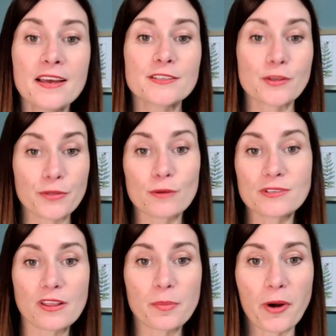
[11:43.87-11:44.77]
So those
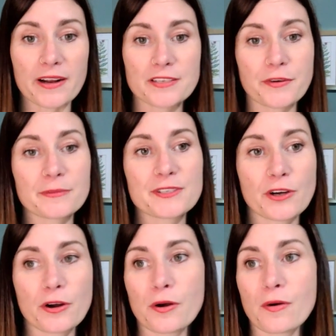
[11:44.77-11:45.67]
are the products from
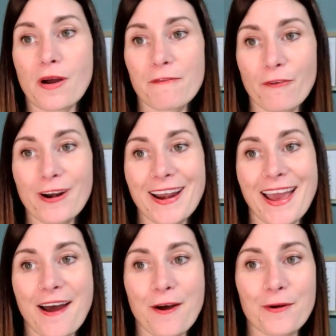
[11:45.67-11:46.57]
Suro for
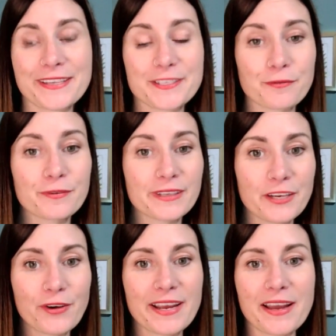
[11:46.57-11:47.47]
now. It's a really
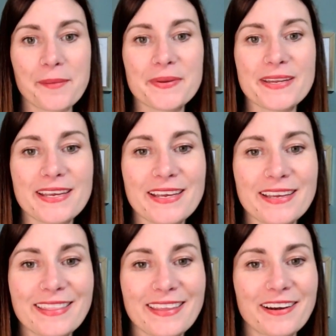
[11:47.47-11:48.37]
great
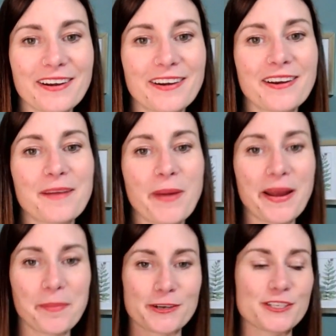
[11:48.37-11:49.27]
company. They're
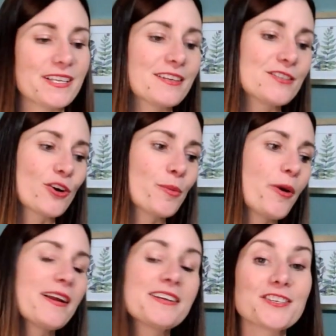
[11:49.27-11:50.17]
by purchasing a Suro
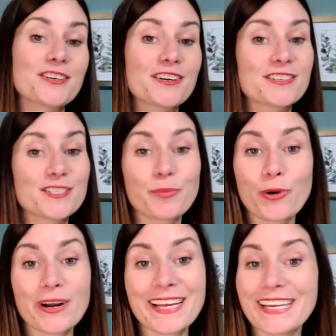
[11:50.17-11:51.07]
product, you're
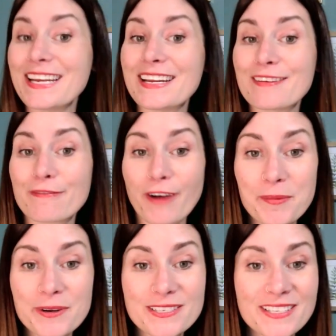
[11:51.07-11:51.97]
supporting Canadian
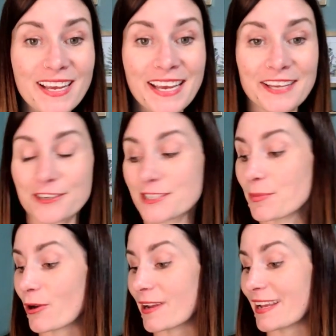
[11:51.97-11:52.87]
farmers, you're
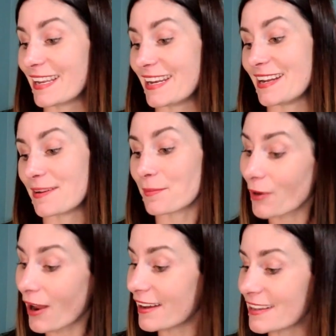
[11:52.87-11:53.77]
supporting Canadian
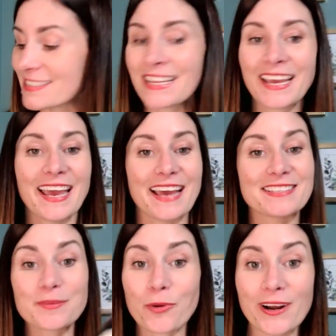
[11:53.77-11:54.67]
products, and
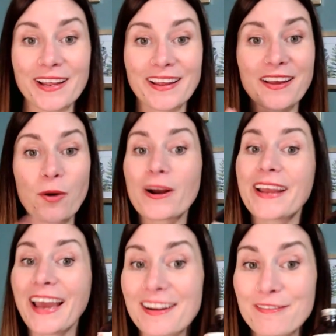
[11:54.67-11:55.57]
supporting
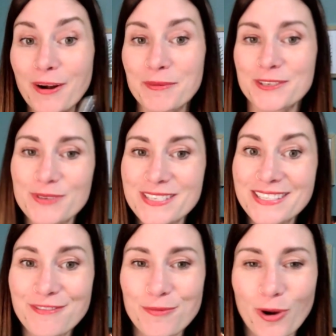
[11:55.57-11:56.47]
organic farmers, which is
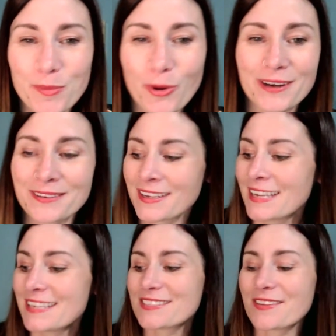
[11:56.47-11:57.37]
even more important.
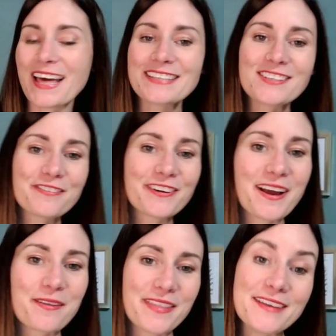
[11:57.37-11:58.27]
So that's all for
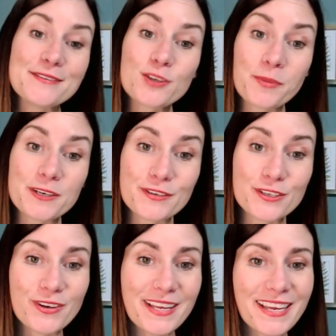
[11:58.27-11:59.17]
now. Thank you so much for
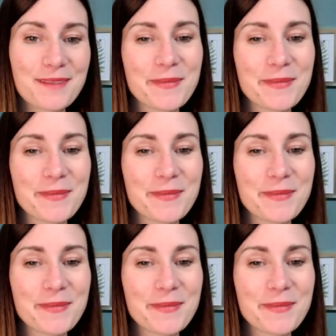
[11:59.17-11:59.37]
tuning in.